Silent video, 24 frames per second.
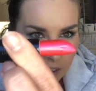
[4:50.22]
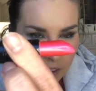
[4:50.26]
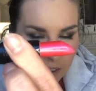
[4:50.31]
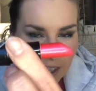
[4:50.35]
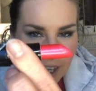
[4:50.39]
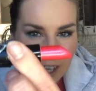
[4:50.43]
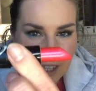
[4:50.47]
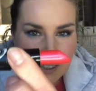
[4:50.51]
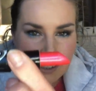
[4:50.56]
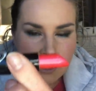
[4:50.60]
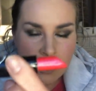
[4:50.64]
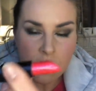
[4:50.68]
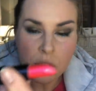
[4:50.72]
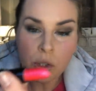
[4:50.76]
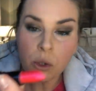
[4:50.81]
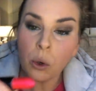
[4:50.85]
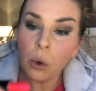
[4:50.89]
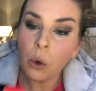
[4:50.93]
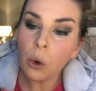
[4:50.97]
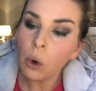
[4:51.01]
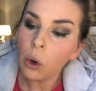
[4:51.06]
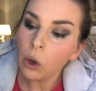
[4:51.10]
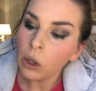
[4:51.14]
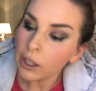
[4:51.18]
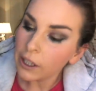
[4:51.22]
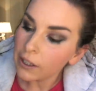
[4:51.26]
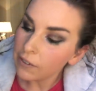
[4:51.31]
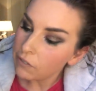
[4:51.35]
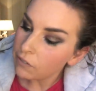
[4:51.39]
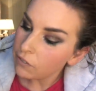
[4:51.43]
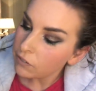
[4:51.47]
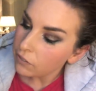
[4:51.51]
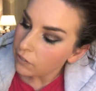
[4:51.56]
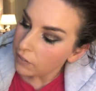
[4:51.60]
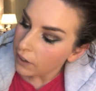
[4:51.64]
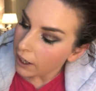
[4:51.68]
That's totally
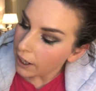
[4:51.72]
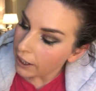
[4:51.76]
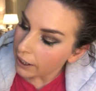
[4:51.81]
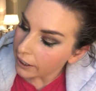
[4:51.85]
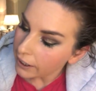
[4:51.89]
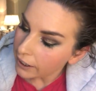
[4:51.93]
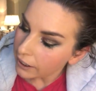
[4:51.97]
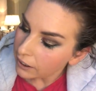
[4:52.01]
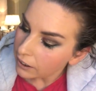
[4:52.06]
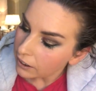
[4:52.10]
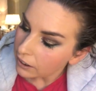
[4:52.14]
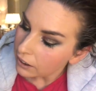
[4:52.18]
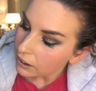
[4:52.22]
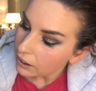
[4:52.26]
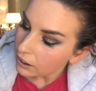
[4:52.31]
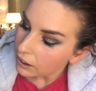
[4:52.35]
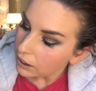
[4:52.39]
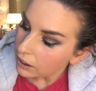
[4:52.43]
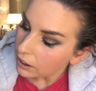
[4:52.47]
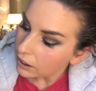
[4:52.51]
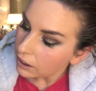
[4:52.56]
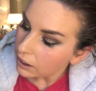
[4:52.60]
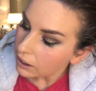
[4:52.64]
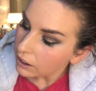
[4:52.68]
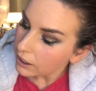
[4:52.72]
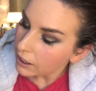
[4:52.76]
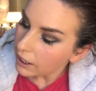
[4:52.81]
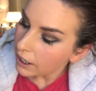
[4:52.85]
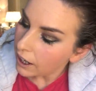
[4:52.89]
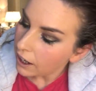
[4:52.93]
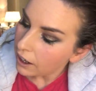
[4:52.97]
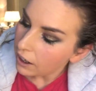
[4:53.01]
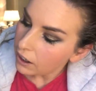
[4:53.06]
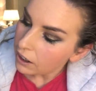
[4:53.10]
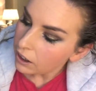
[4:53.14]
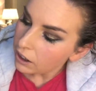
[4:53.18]
fine.
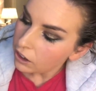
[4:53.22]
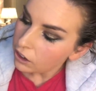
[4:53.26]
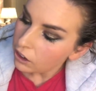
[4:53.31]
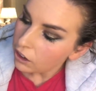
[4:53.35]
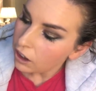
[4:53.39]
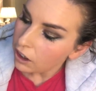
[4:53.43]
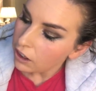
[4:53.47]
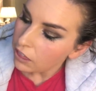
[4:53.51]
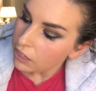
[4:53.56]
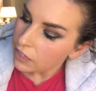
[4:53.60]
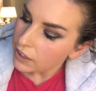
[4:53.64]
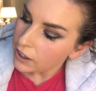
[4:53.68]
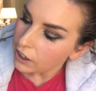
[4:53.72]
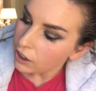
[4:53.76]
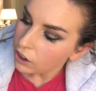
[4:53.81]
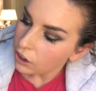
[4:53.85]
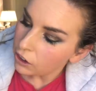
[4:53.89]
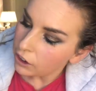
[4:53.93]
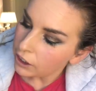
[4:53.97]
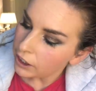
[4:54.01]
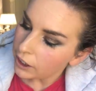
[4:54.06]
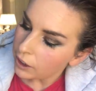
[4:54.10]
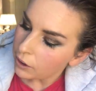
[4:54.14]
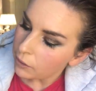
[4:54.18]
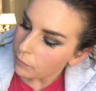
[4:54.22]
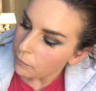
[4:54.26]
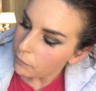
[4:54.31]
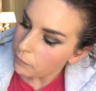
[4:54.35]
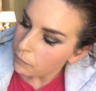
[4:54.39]
Yeah, not a thing on it.